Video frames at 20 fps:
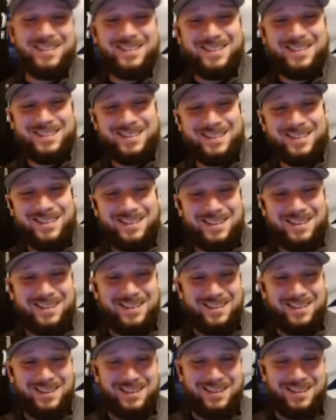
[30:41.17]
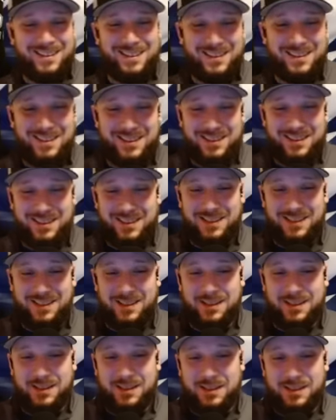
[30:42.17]

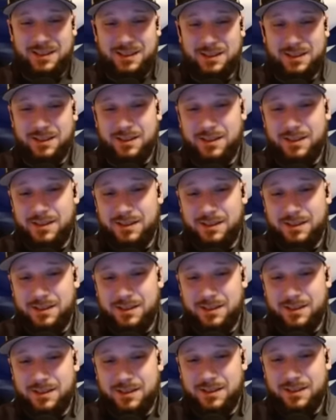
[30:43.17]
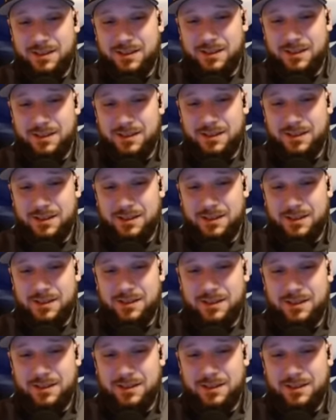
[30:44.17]
(not speaking)